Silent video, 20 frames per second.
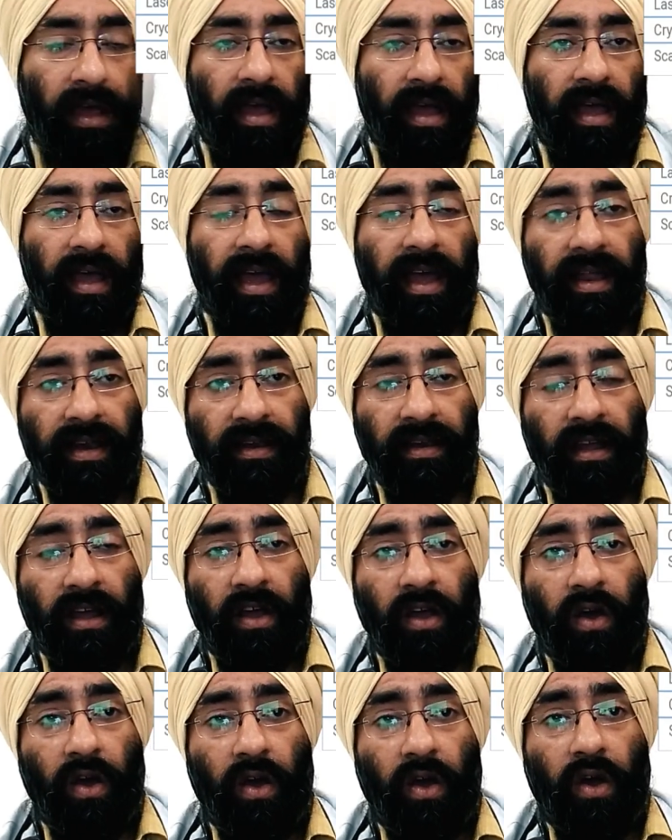And
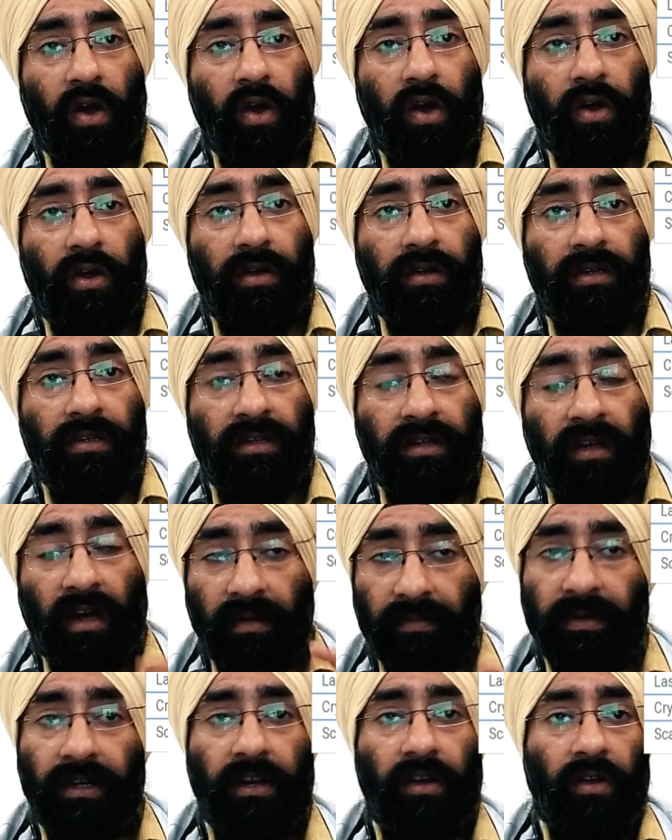
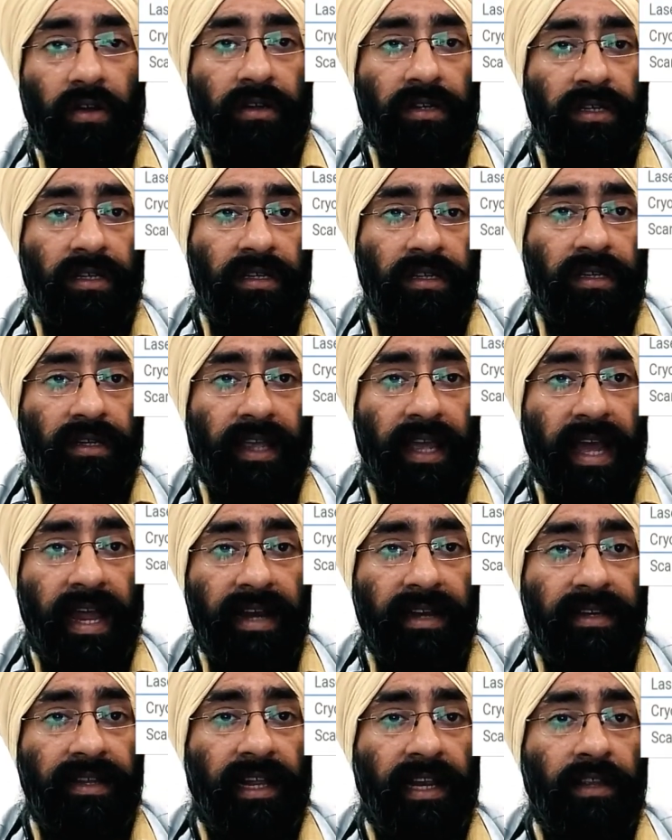dermatologists
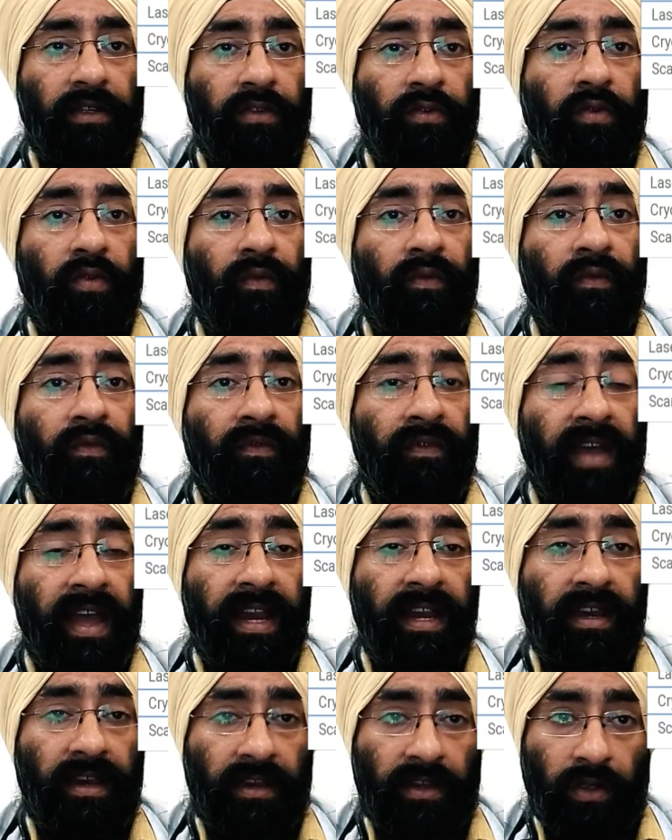can tell you
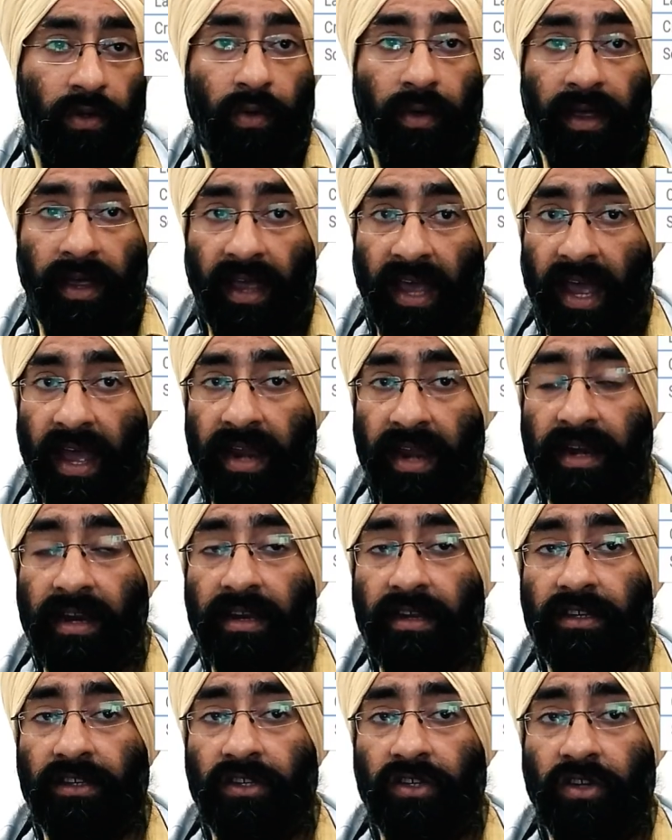when you can
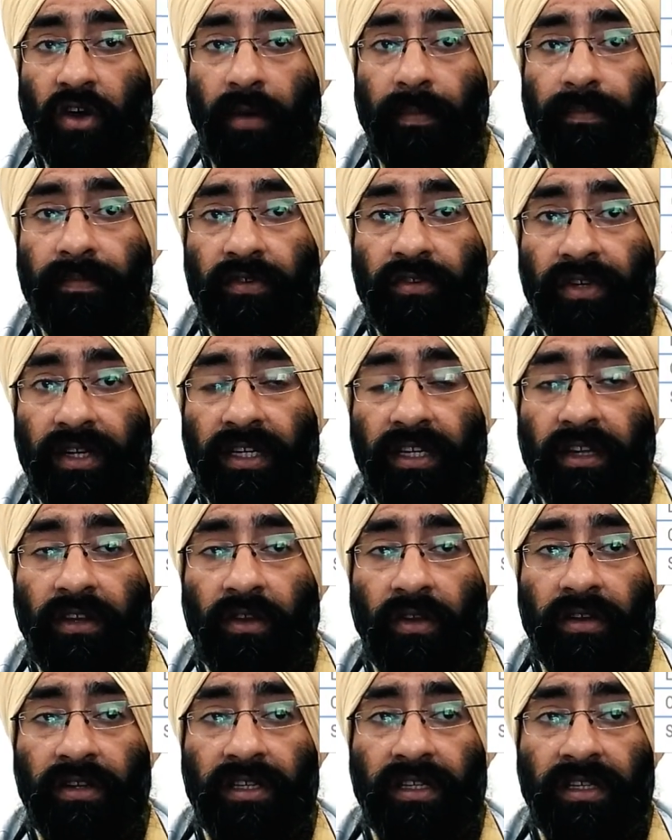stop treating
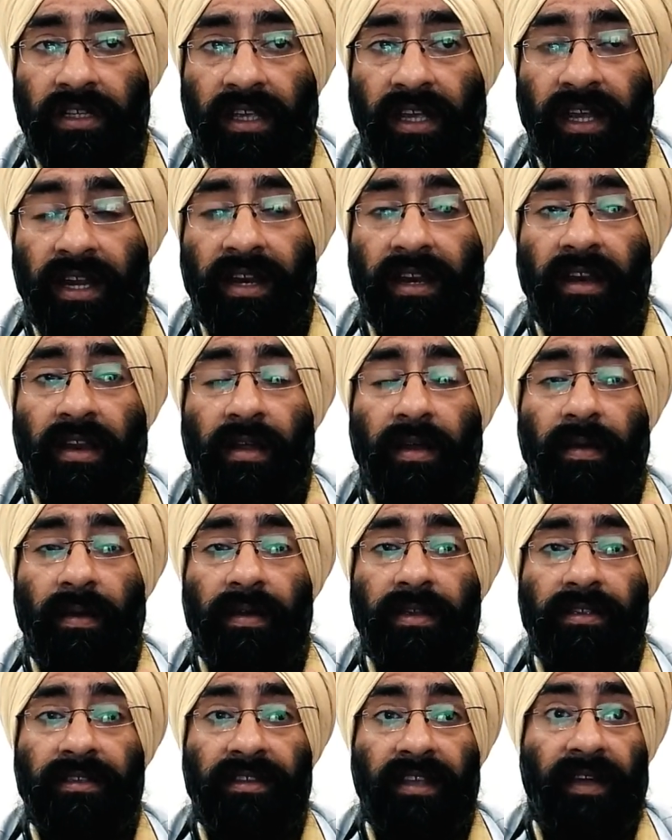your skin
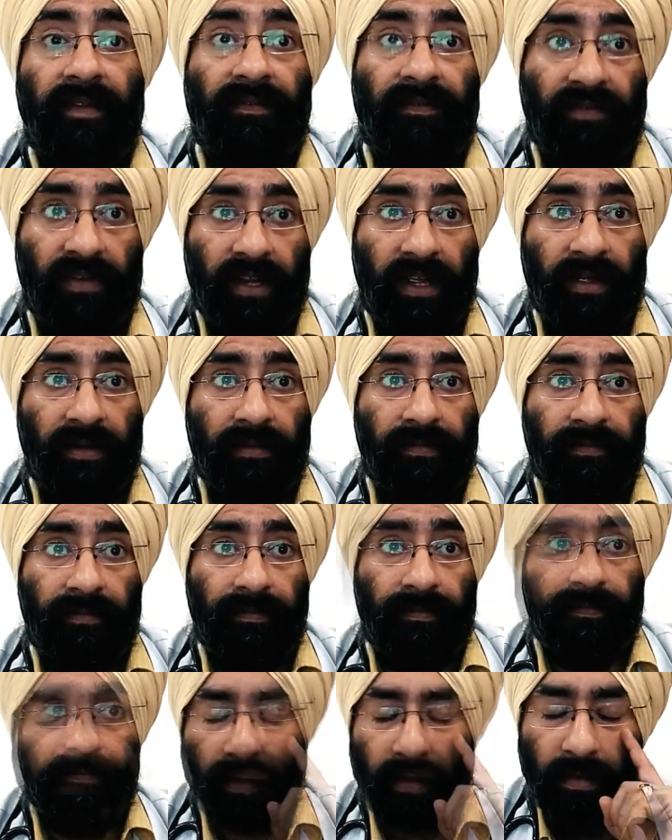safely.
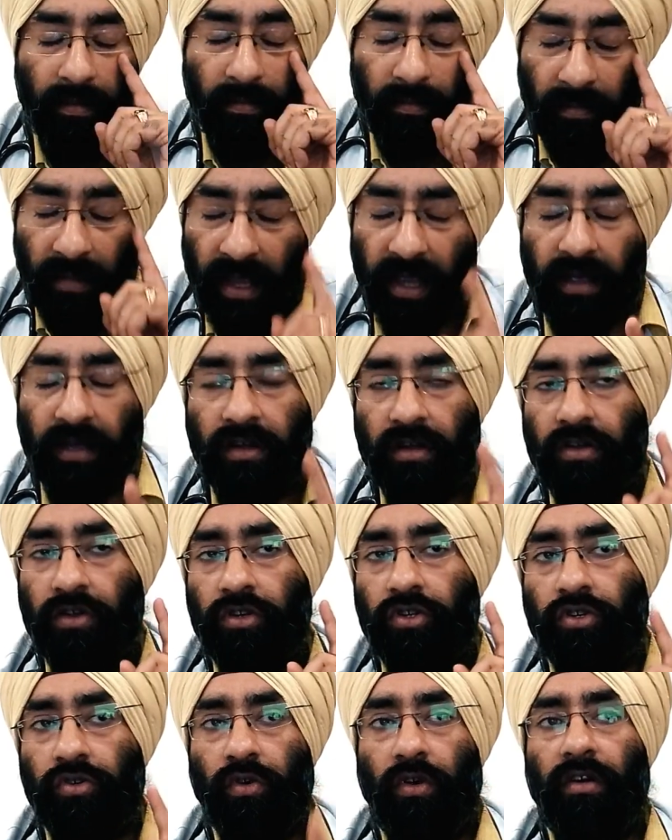Make
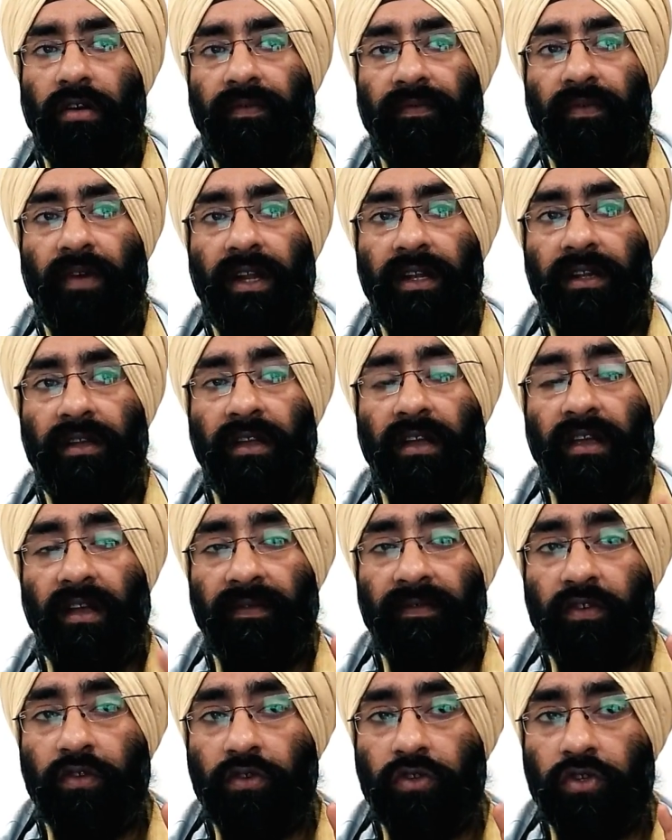sure of one thing:
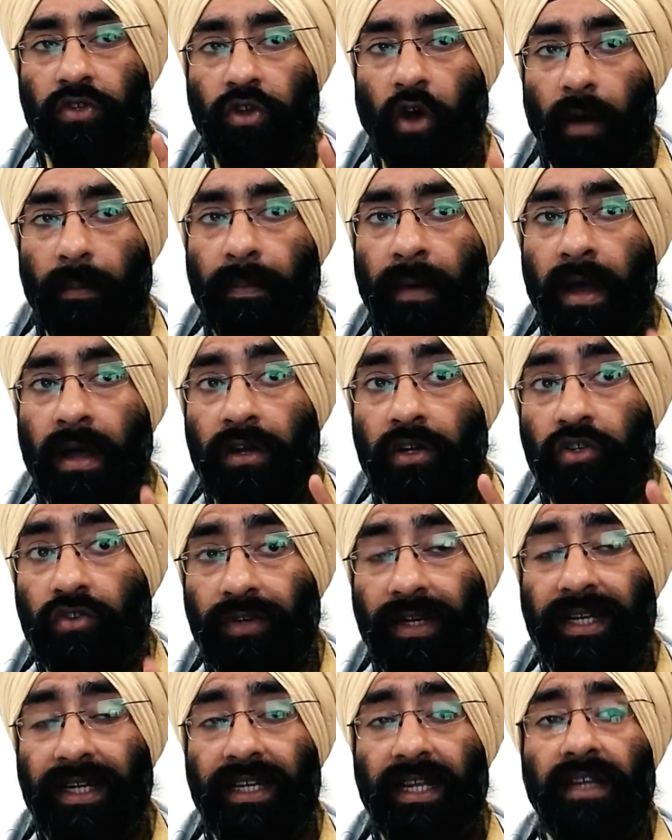if you stop
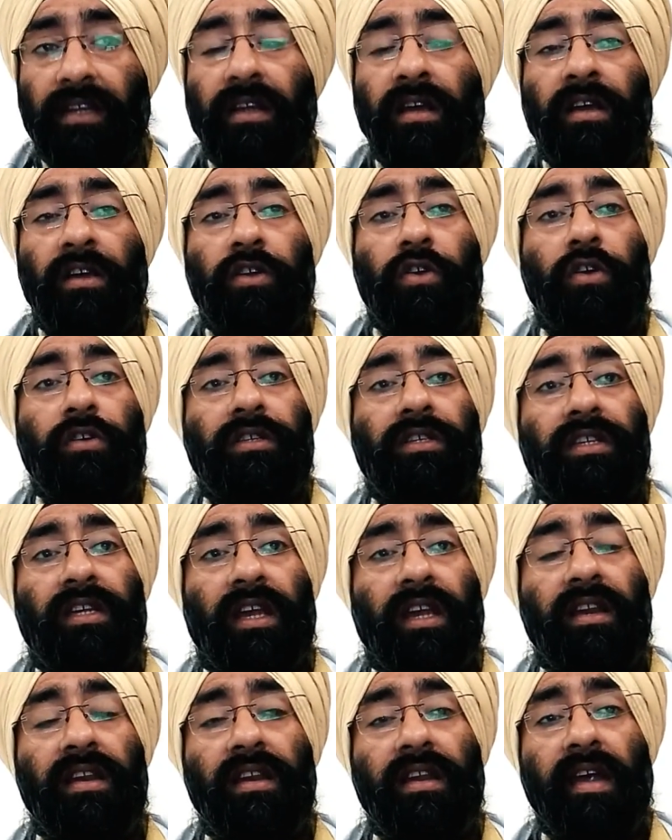treating your
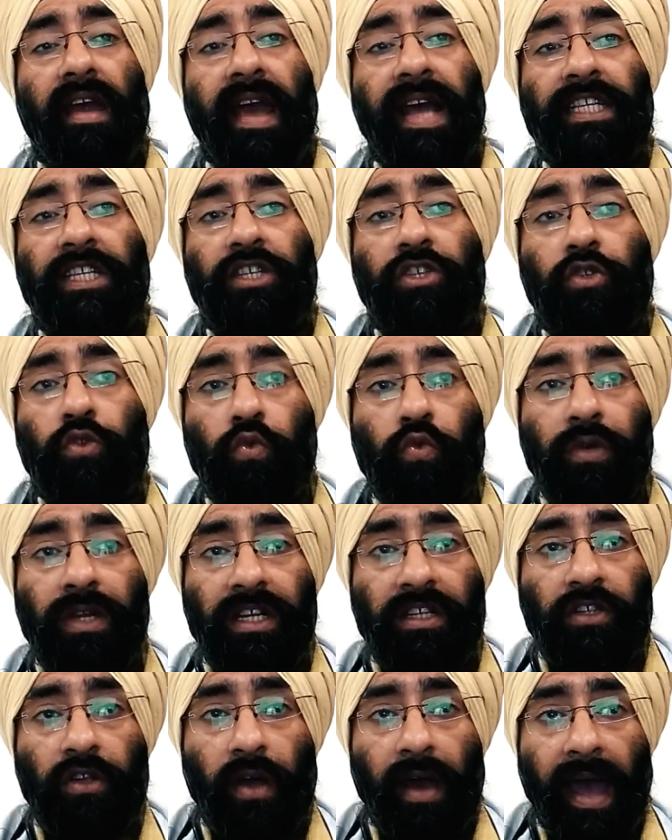skin, as soon
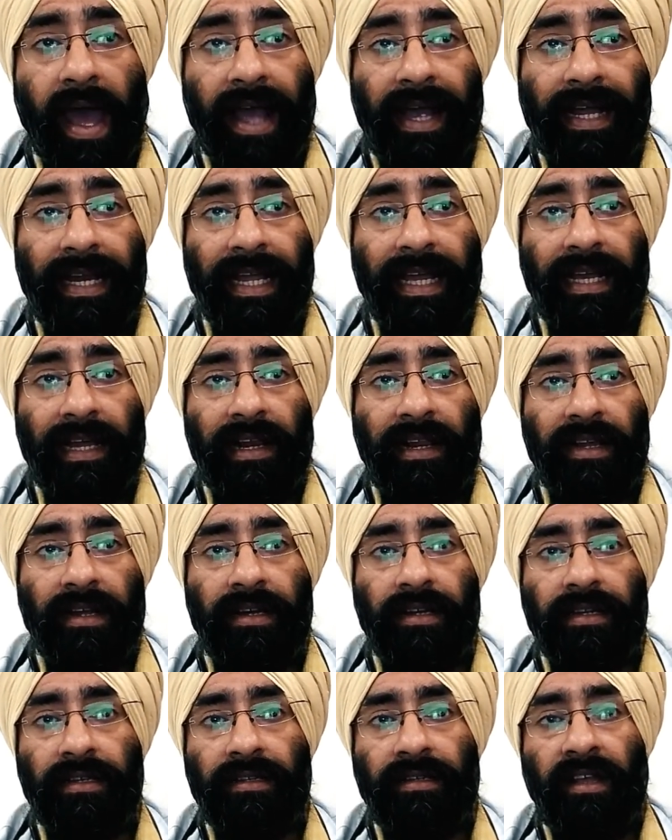as your acne
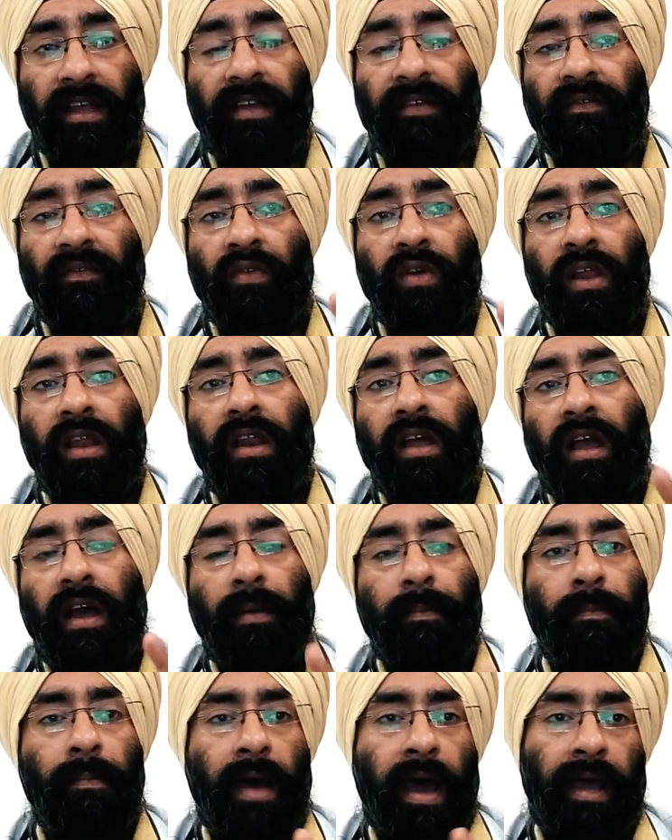clears, they will
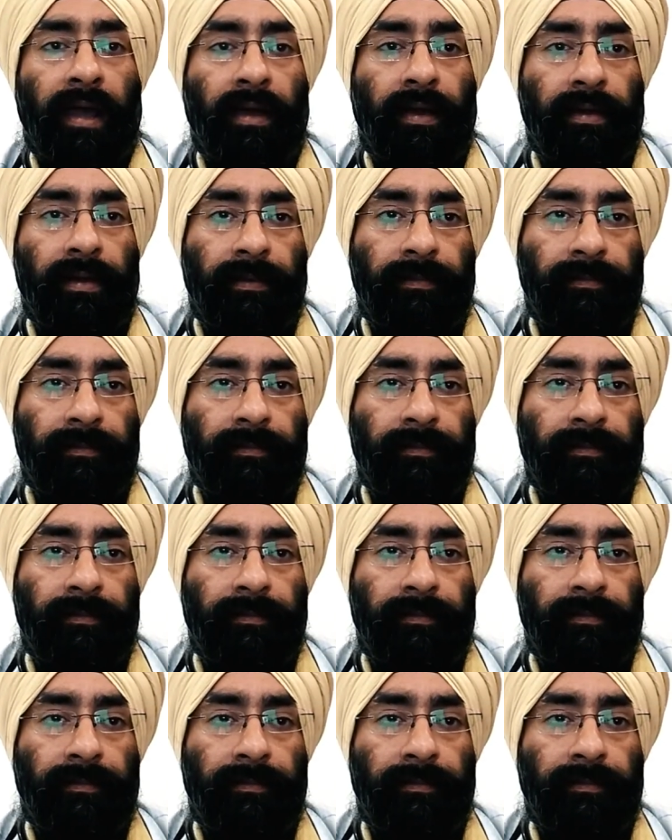come back.